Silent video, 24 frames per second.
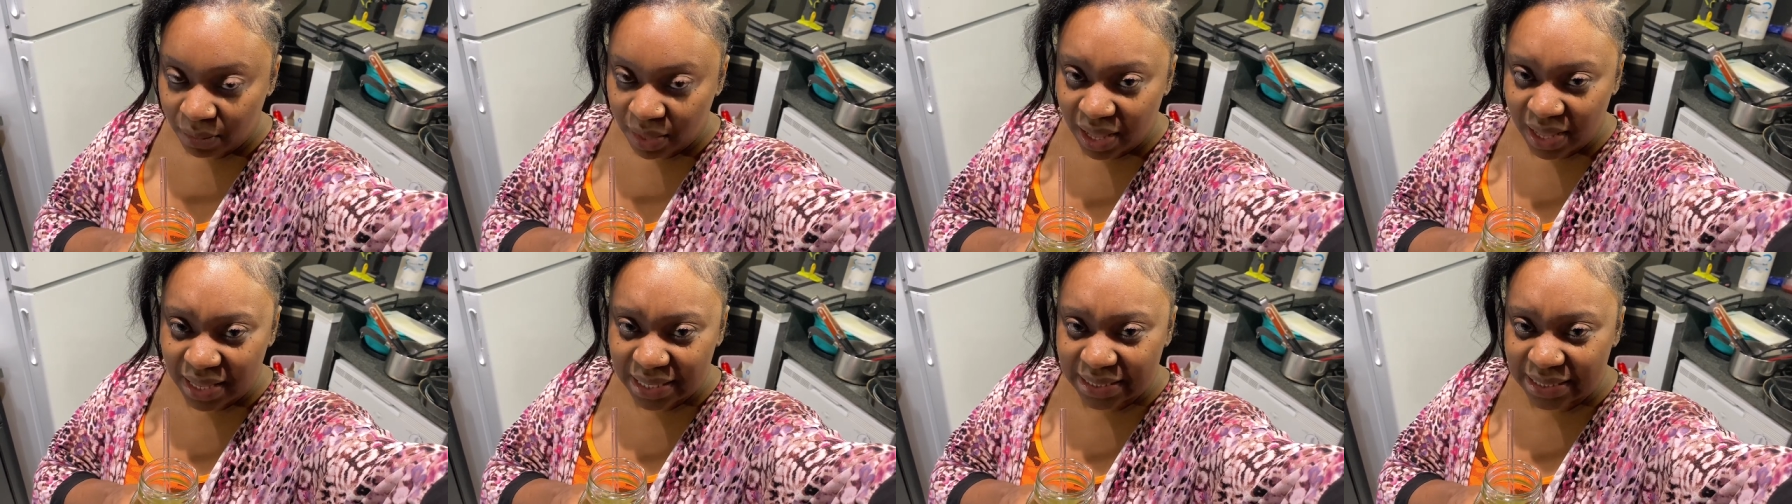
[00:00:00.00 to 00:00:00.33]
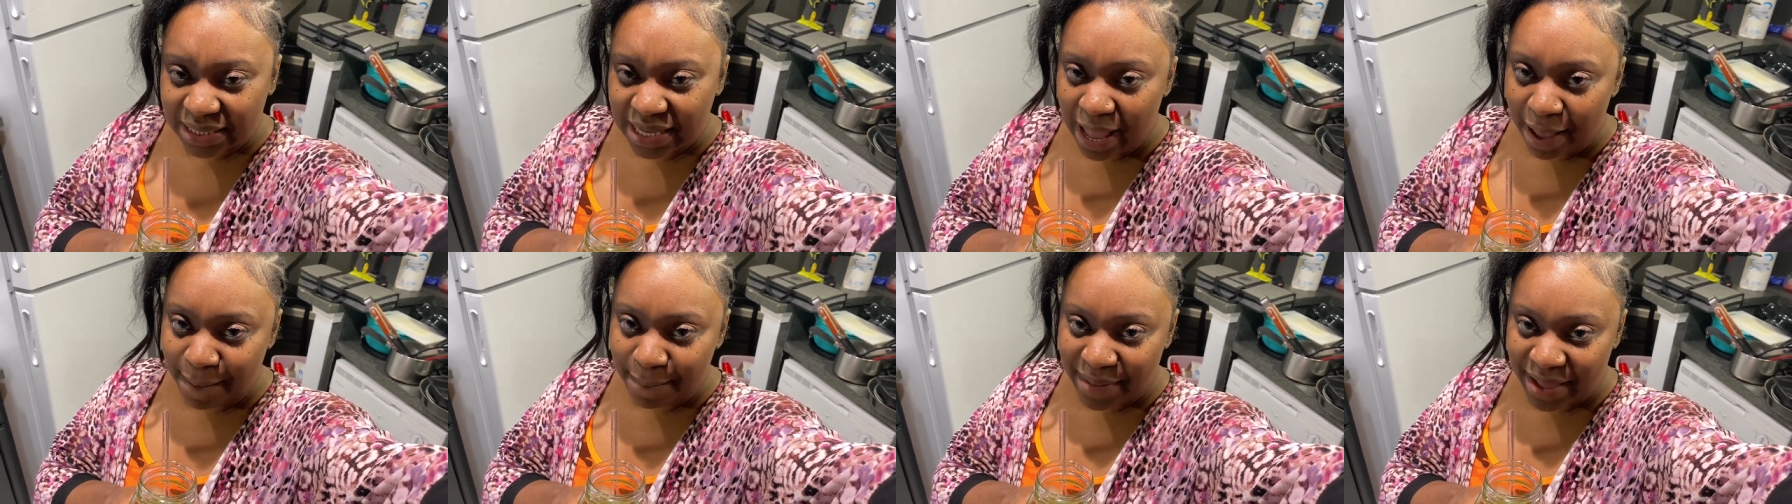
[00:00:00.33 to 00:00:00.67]
It's
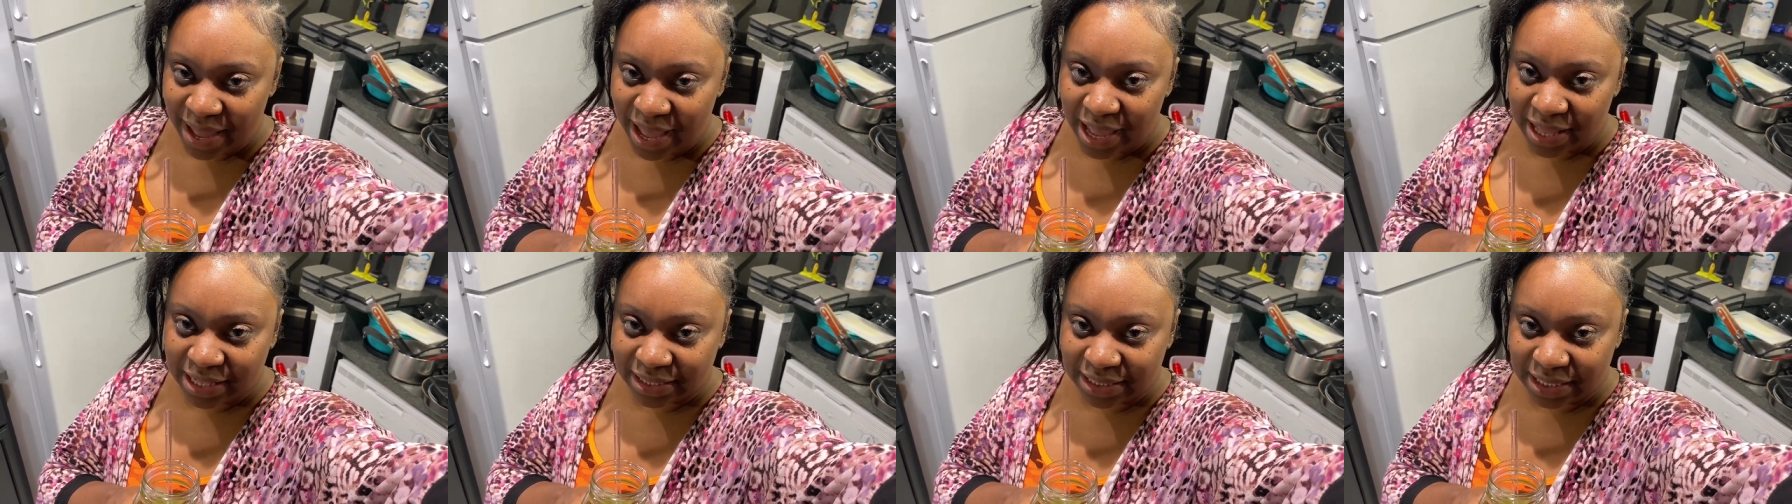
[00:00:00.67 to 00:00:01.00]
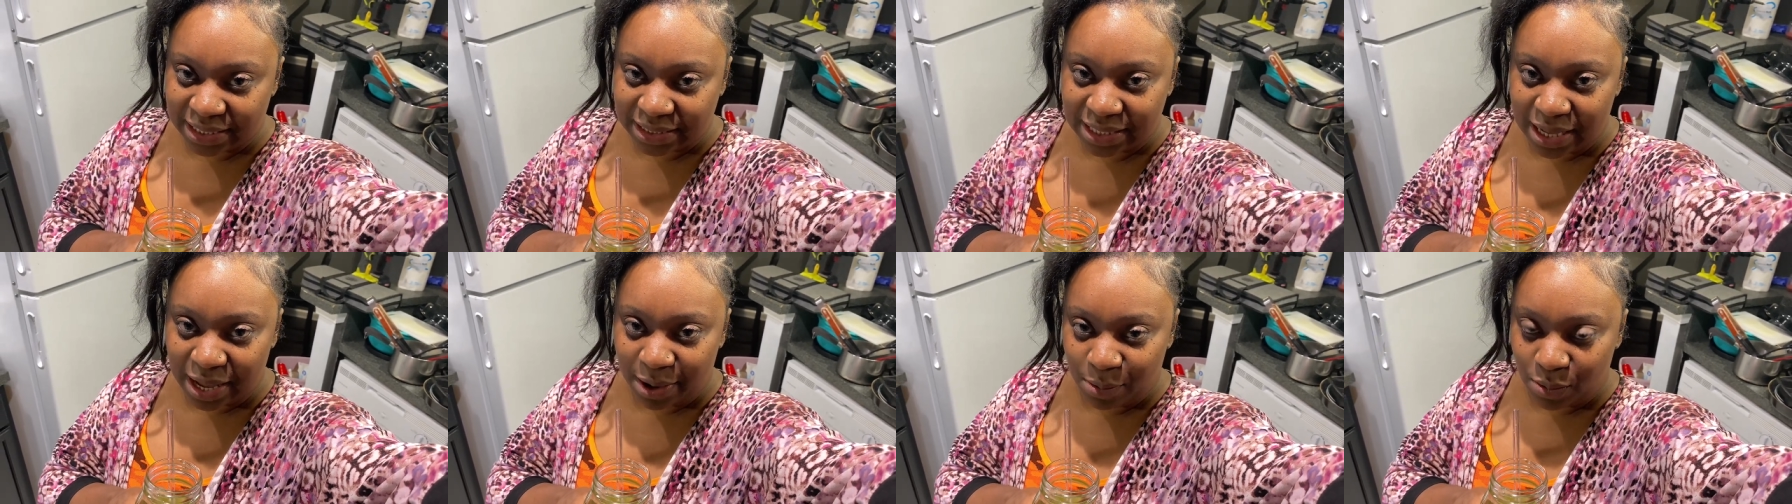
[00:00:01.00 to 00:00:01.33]
not bad. It
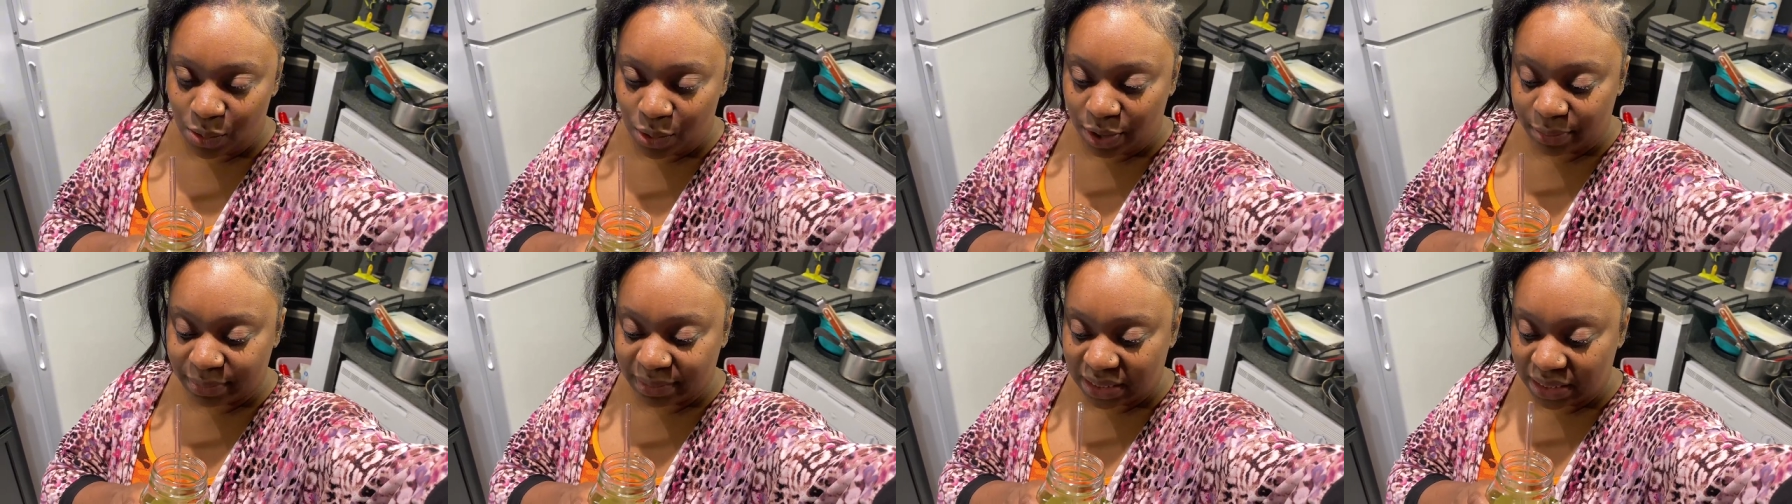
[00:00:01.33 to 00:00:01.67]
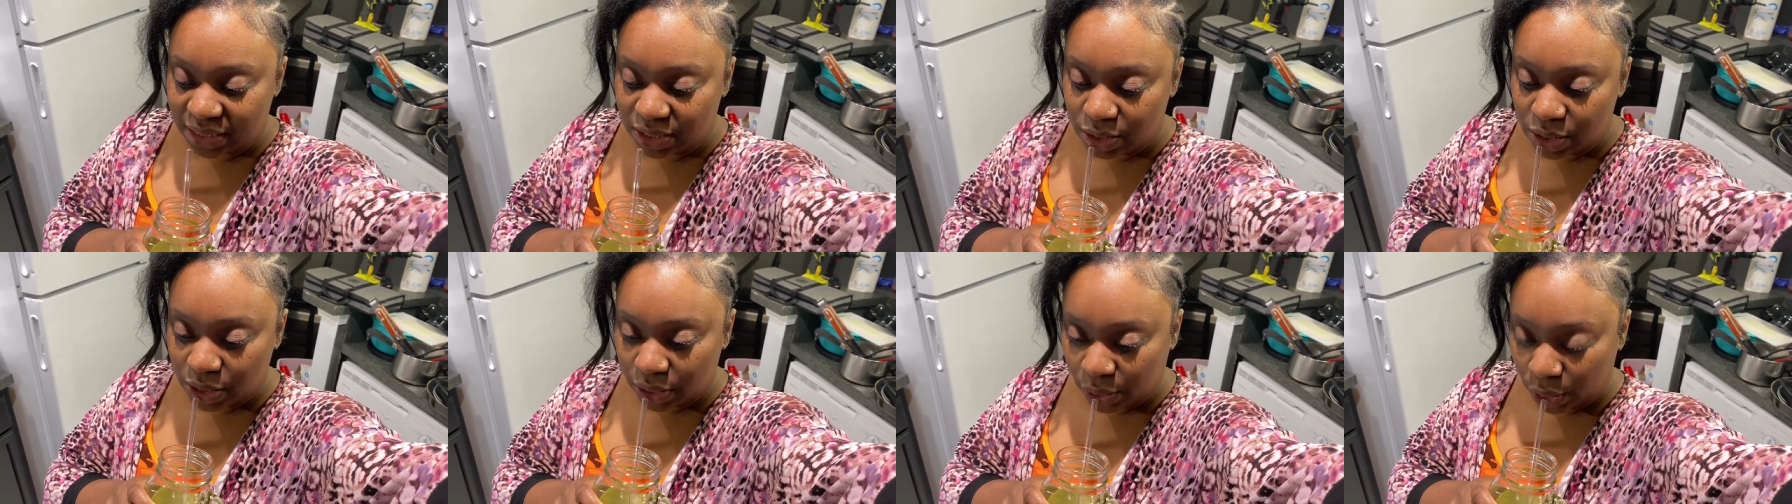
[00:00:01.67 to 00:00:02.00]
tastes like warm
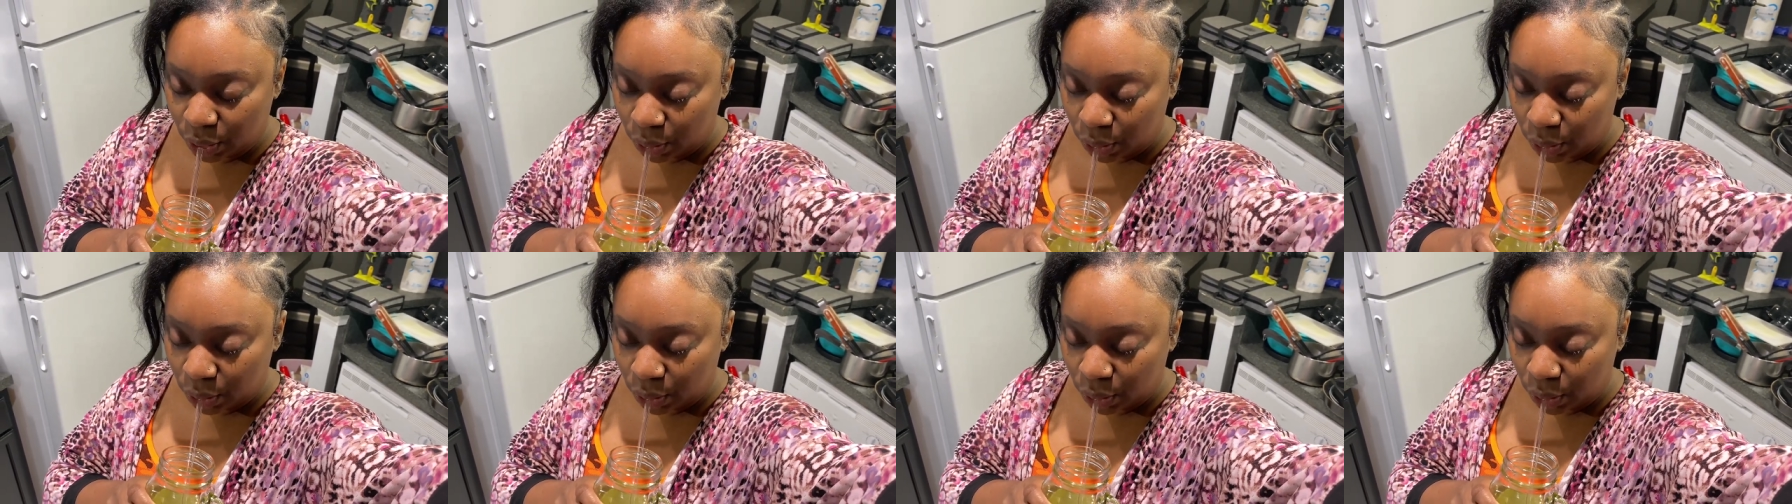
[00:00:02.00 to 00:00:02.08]
tea.